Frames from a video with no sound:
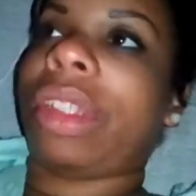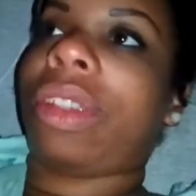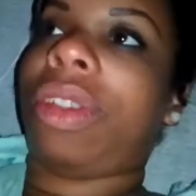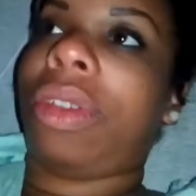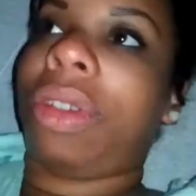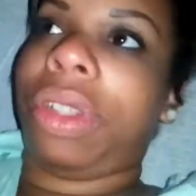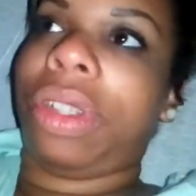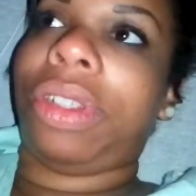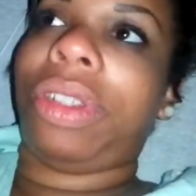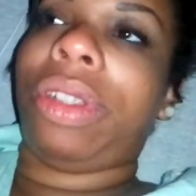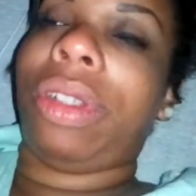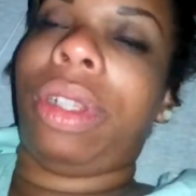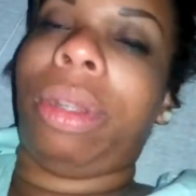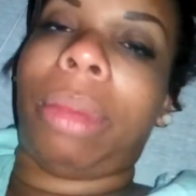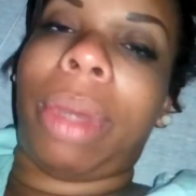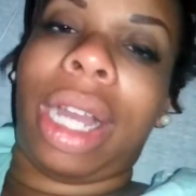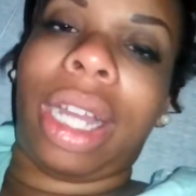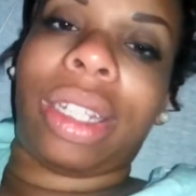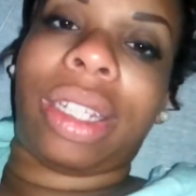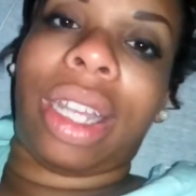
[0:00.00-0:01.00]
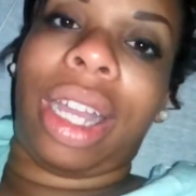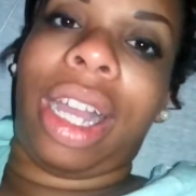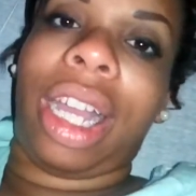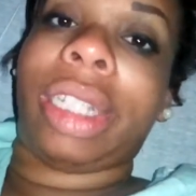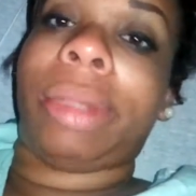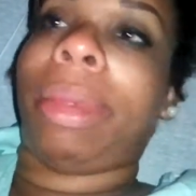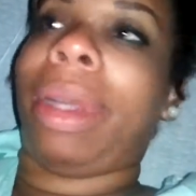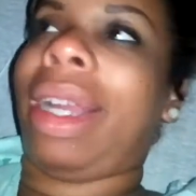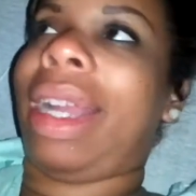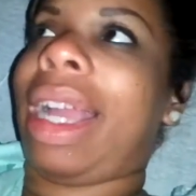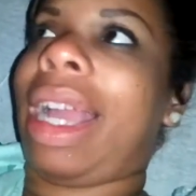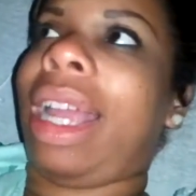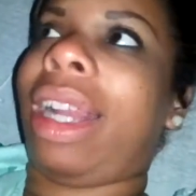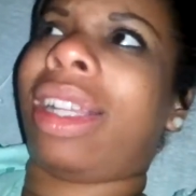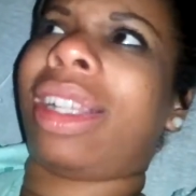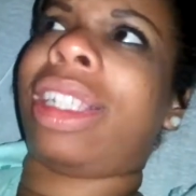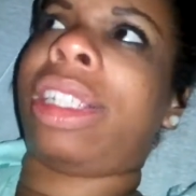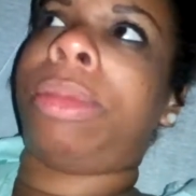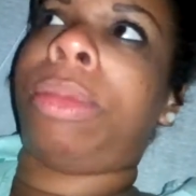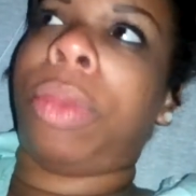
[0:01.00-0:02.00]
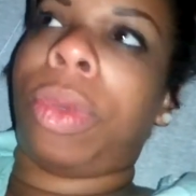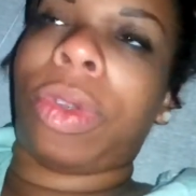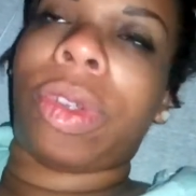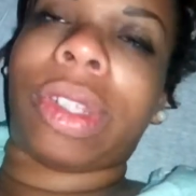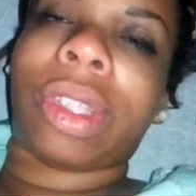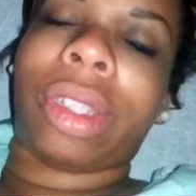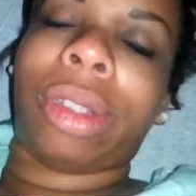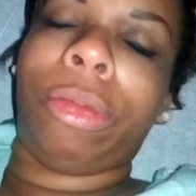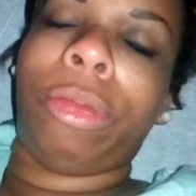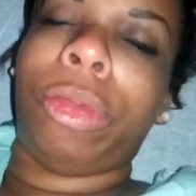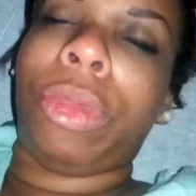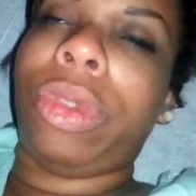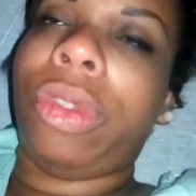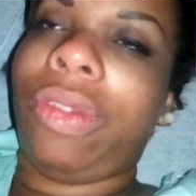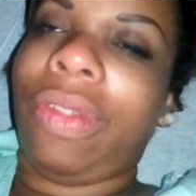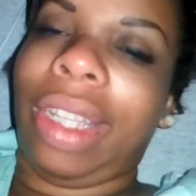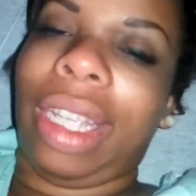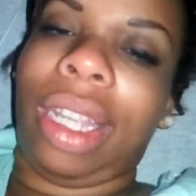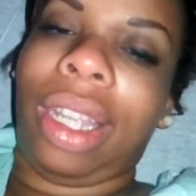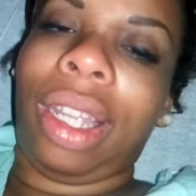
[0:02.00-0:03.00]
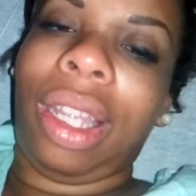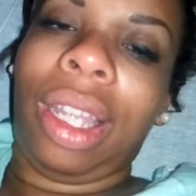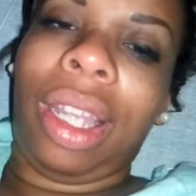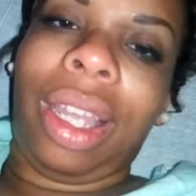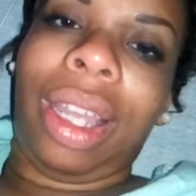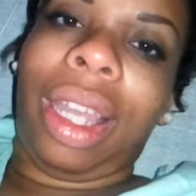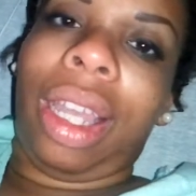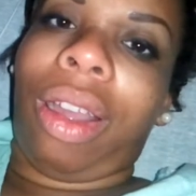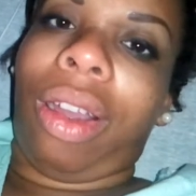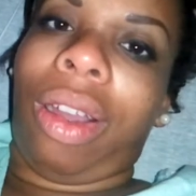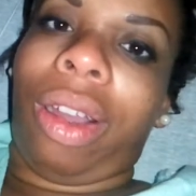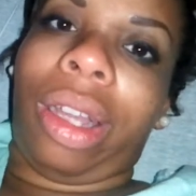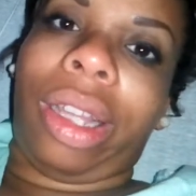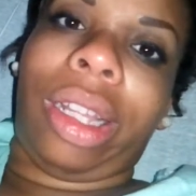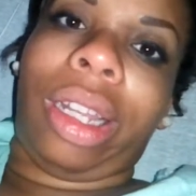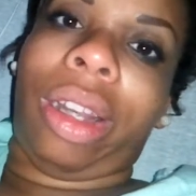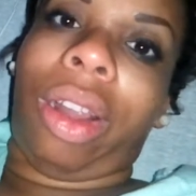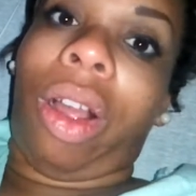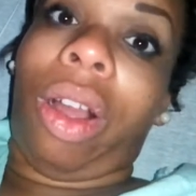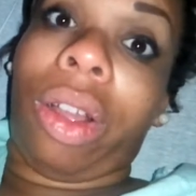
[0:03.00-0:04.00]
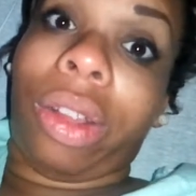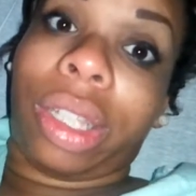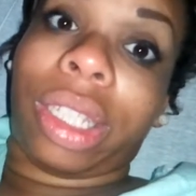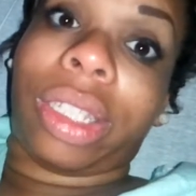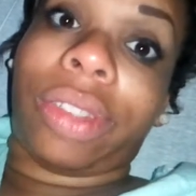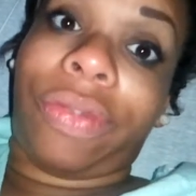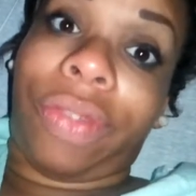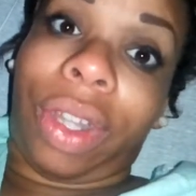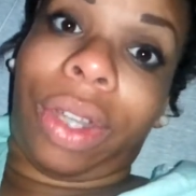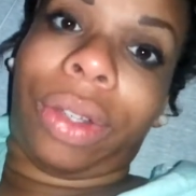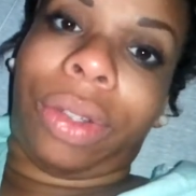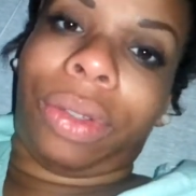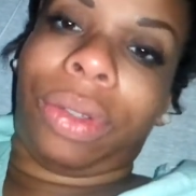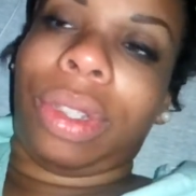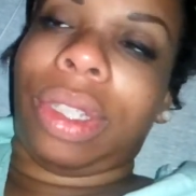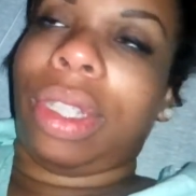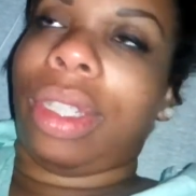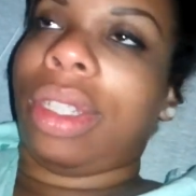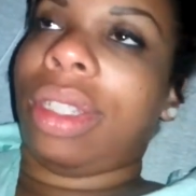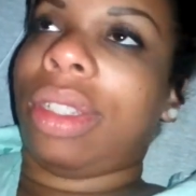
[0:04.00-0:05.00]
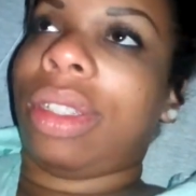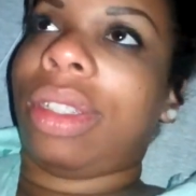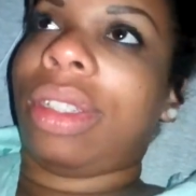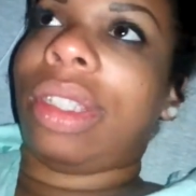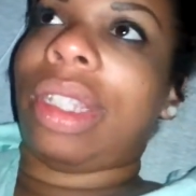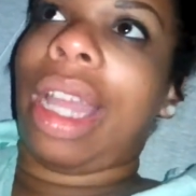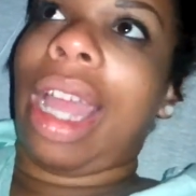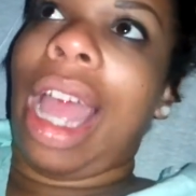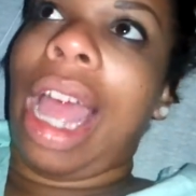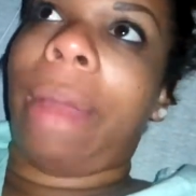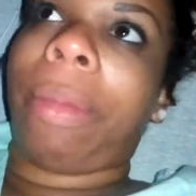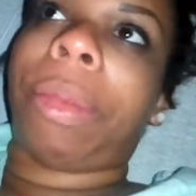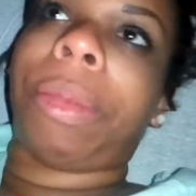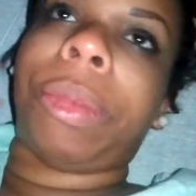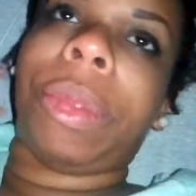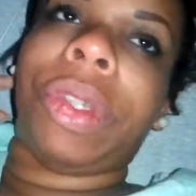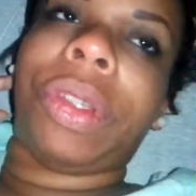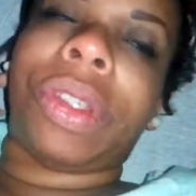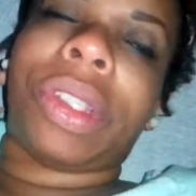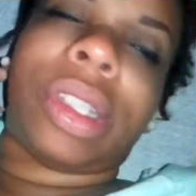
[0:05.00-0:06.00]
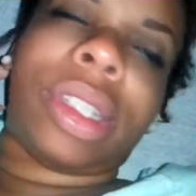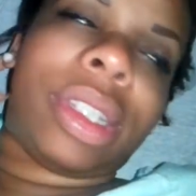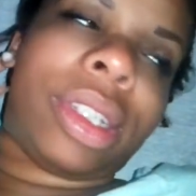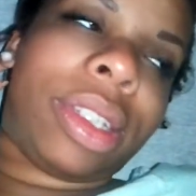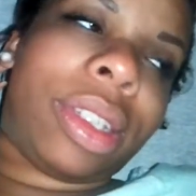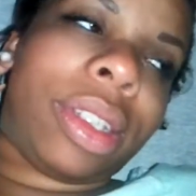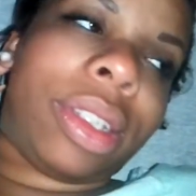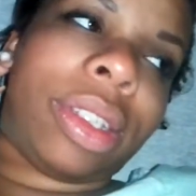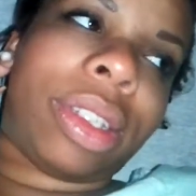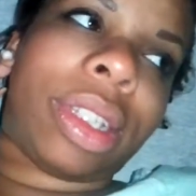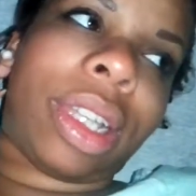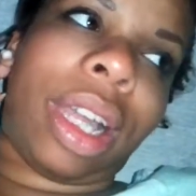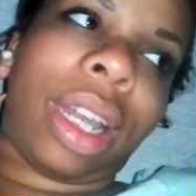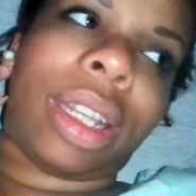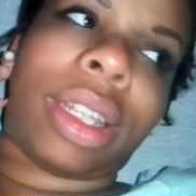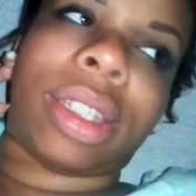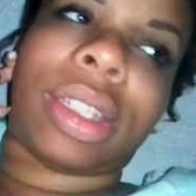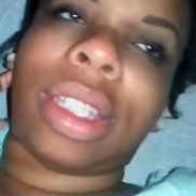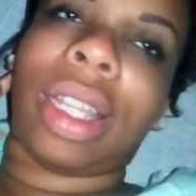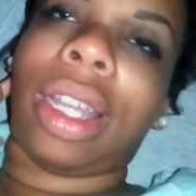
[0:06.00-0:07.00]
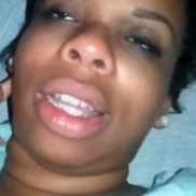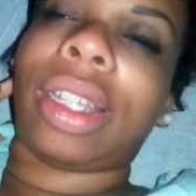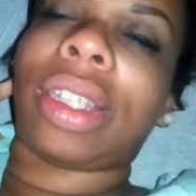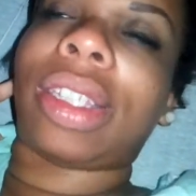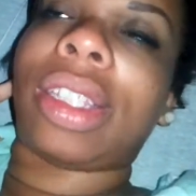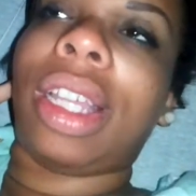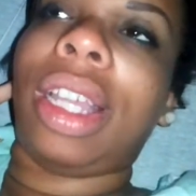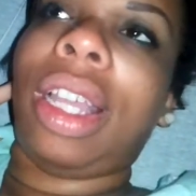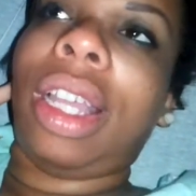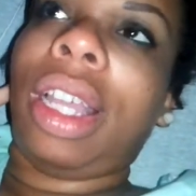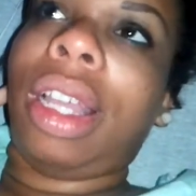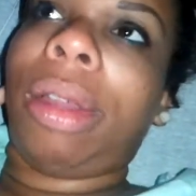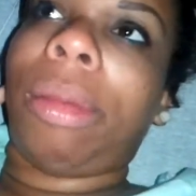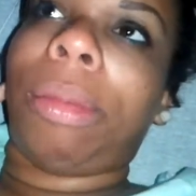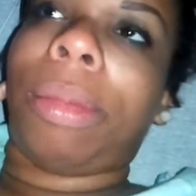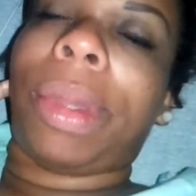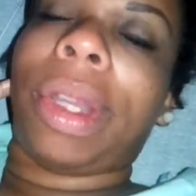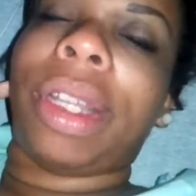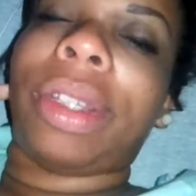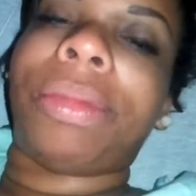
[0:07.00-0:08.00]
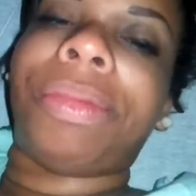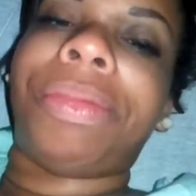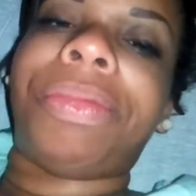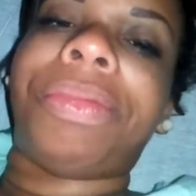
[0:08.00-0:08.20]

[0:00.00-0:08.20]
gonna do the montage, but I gotta export the movie on this phone, and the app I'm using kind of sucks. But